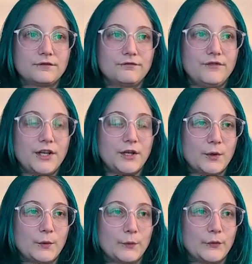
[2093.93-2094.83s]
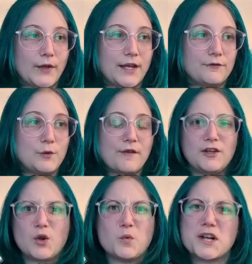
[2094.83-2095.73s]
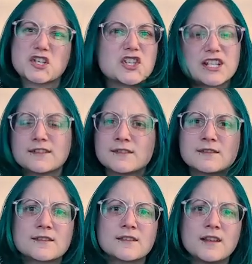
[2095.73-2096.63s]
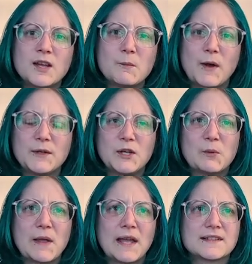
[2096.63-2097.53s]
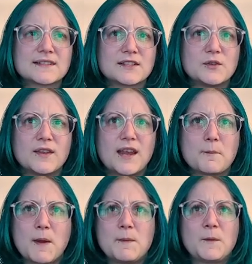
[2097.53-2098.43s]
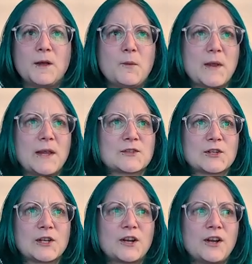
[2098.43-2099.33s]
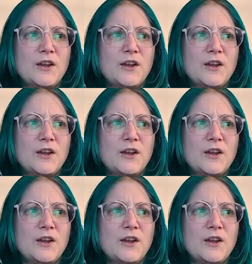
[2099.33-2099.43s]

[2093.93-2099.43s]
videos. Like, if you have any questions about Neopets that you think I might be able to help answer,